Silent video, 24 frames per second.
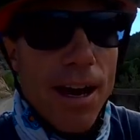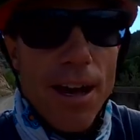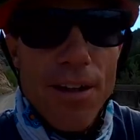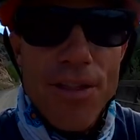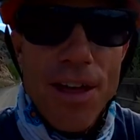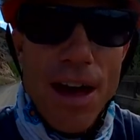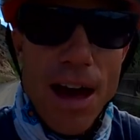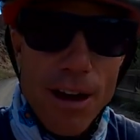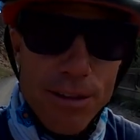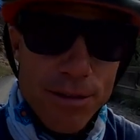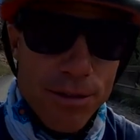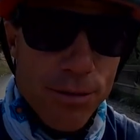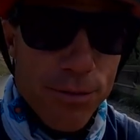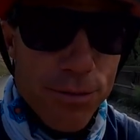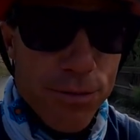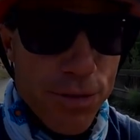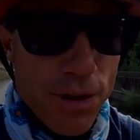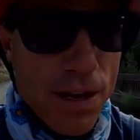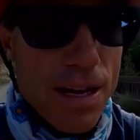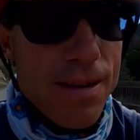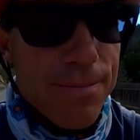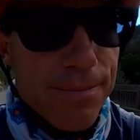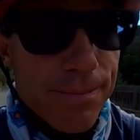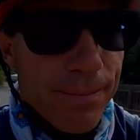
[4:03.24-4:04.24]
1,000
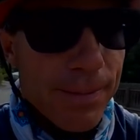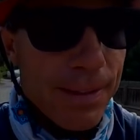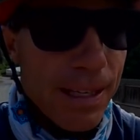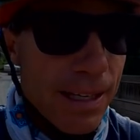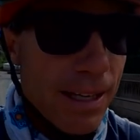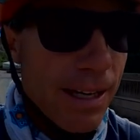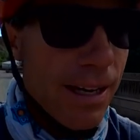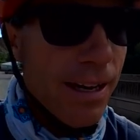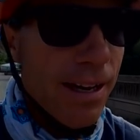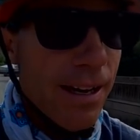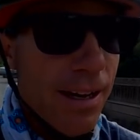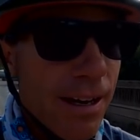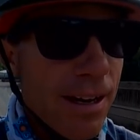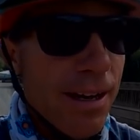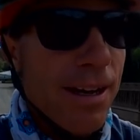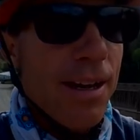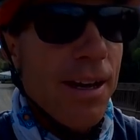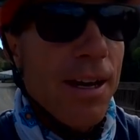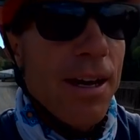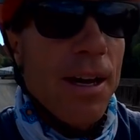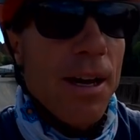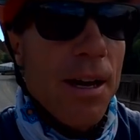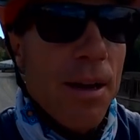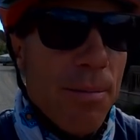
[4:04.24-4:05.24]
feet.
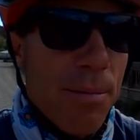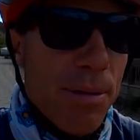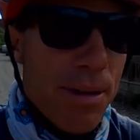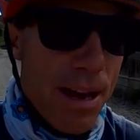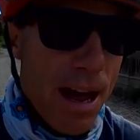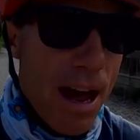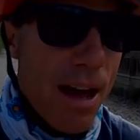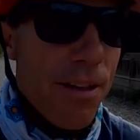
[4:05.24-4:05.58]
But